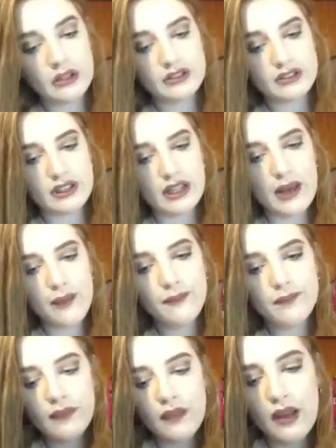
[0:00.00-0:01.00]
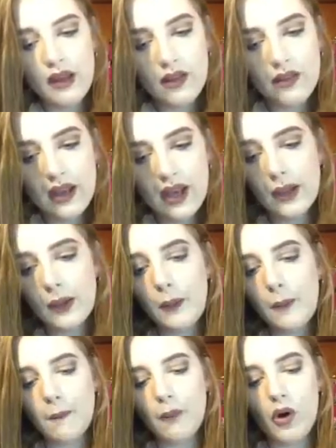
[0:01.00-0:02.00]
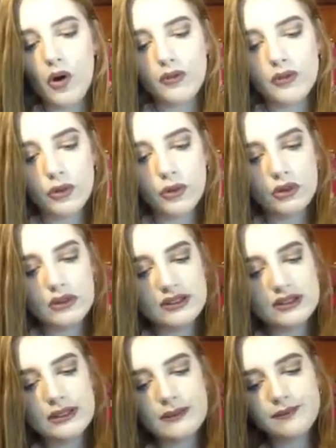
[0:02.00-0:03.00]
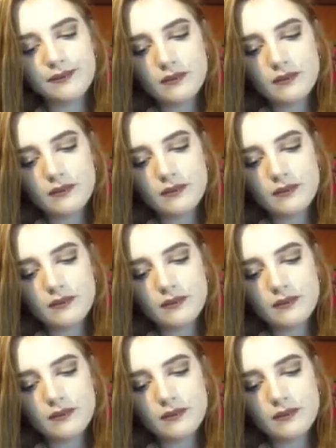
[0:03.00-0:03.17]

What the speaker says: So yeah. Then mauve tones,